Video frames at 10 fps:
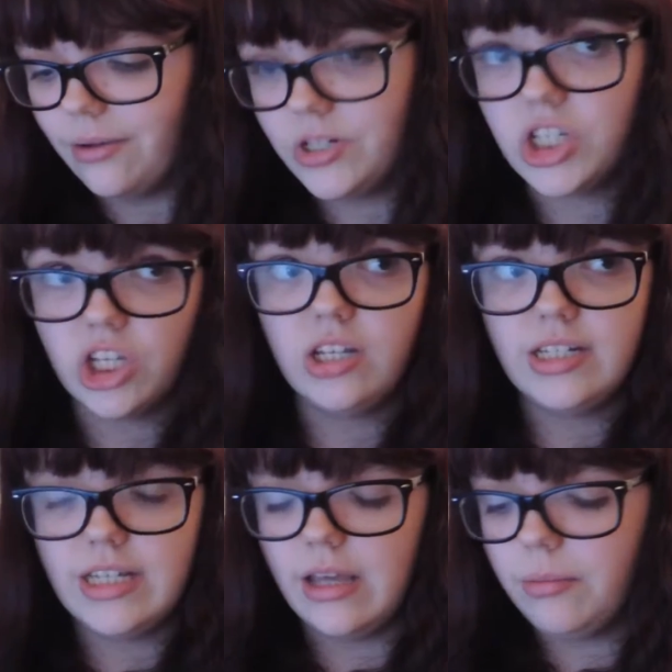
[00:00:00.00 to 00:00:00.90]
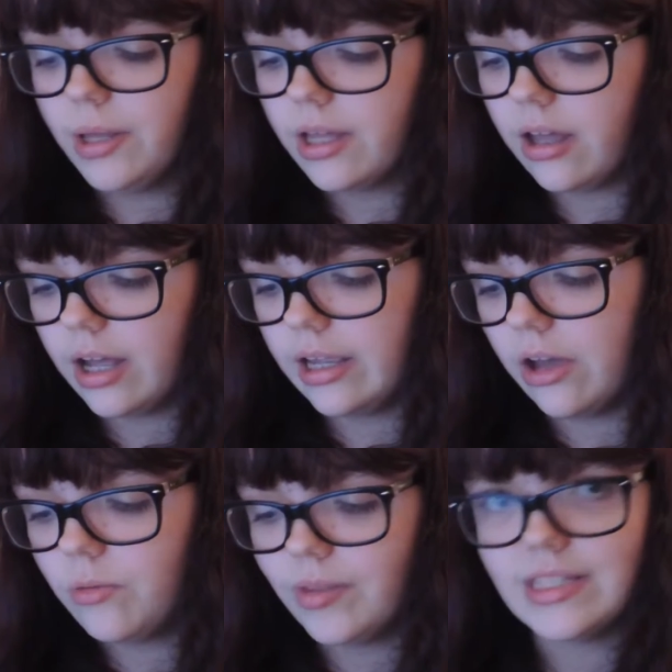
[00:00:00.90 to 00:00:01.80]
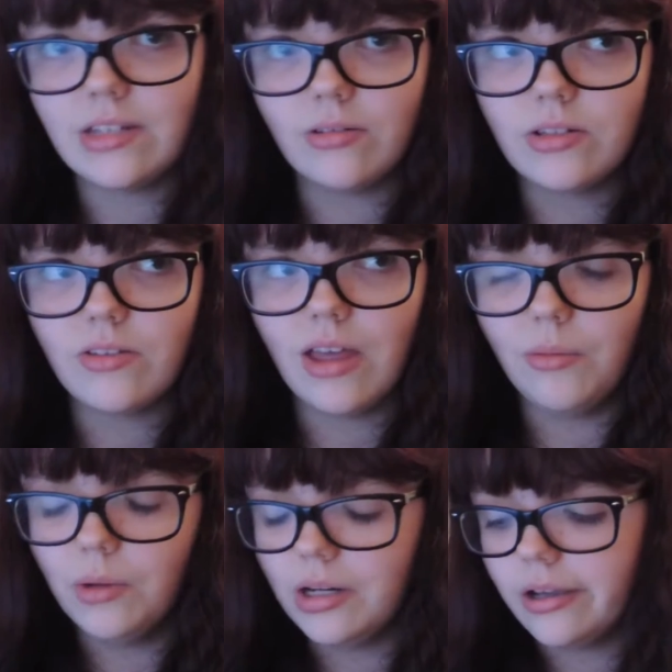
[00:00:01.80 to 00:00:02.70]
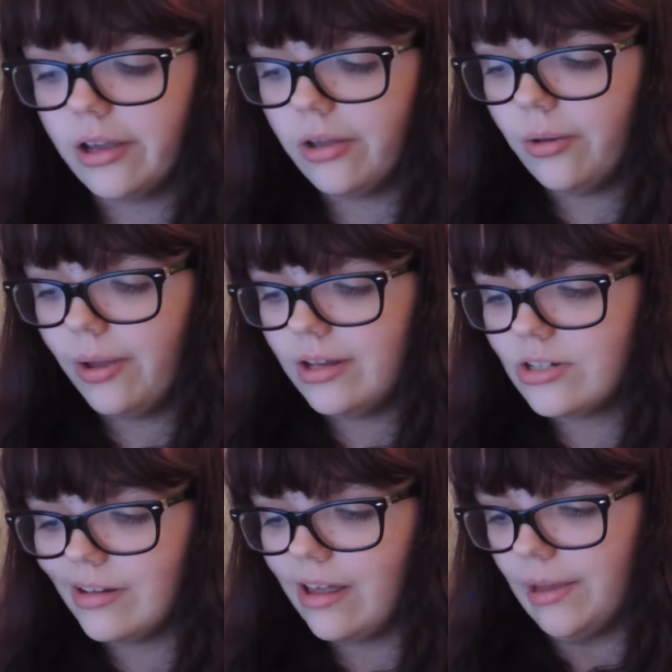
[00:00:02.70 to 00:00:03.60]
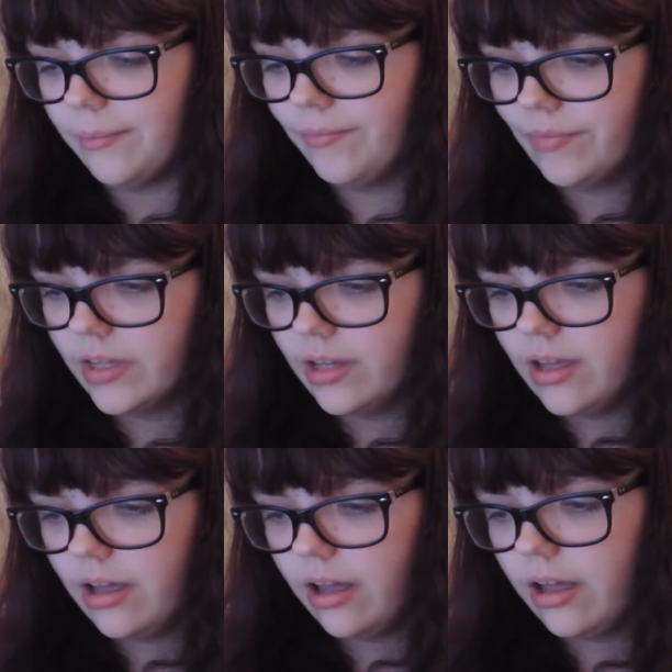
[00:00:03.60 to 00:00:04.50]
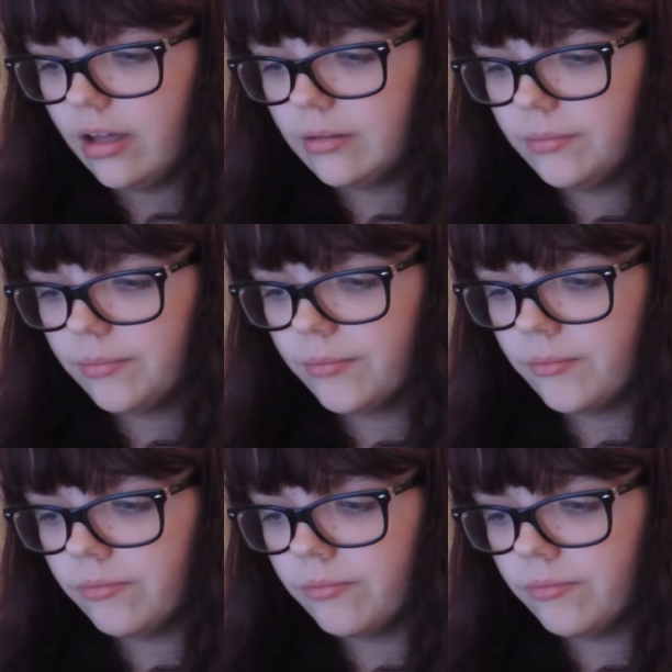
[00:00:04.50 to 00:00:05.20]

Which is a good tip. I hope they still do that when I go in July. I